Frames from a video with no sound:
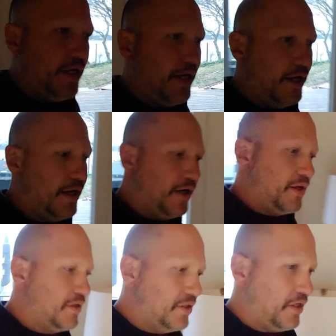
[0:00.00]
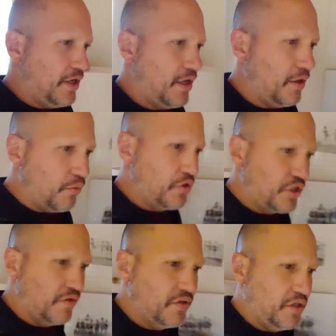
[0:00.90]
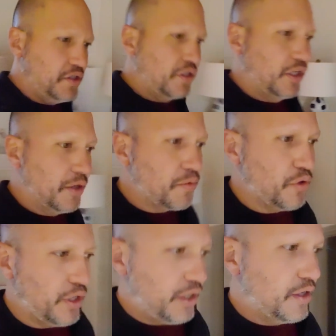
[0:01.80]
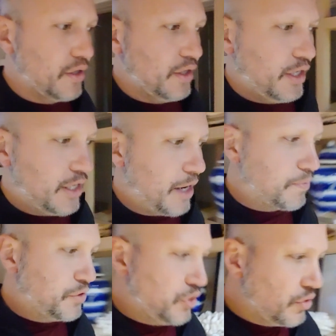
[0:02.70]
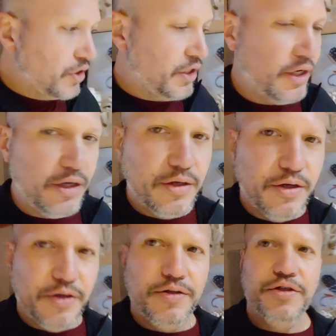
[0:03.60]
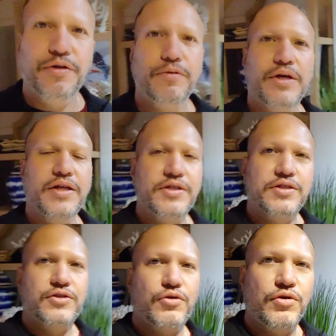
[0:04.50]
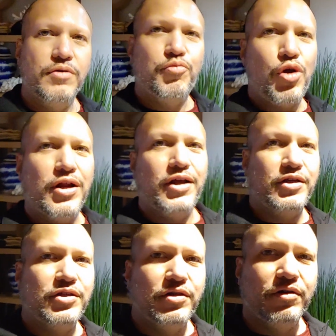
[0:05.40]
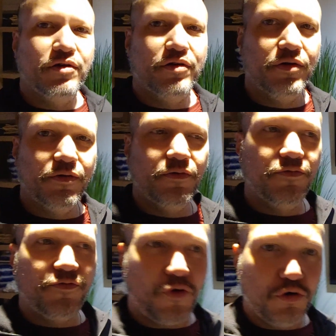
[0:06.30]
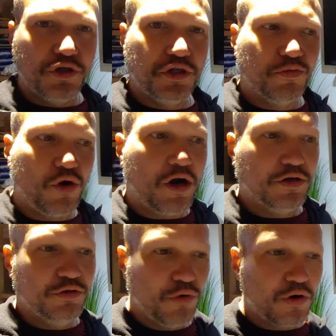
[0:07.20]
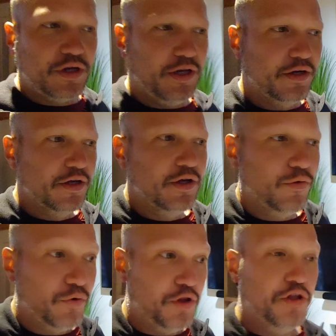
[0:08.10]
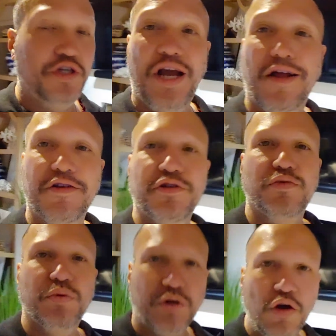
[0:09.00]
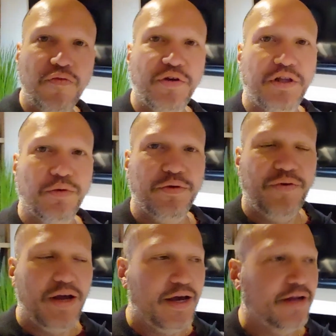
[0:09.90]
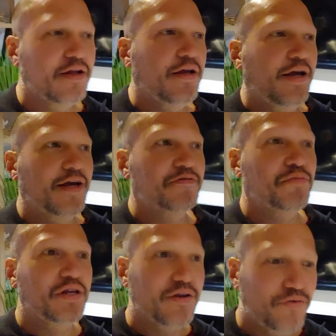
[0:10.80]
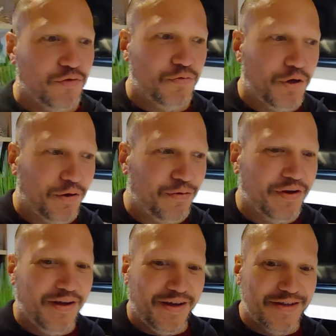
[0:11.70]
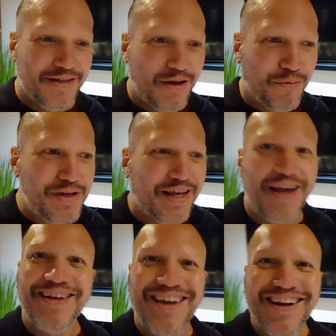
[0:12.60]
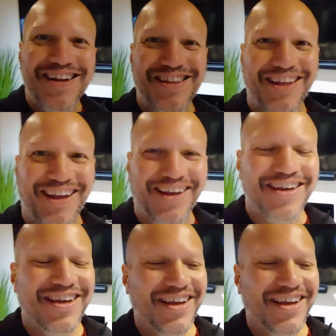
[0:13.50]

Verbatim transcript: and uh, which gives us the liberty and opportunity to get certain products first prior to market. One of the challenges with COVID that we've had, as many of you know, is that we can't get anything.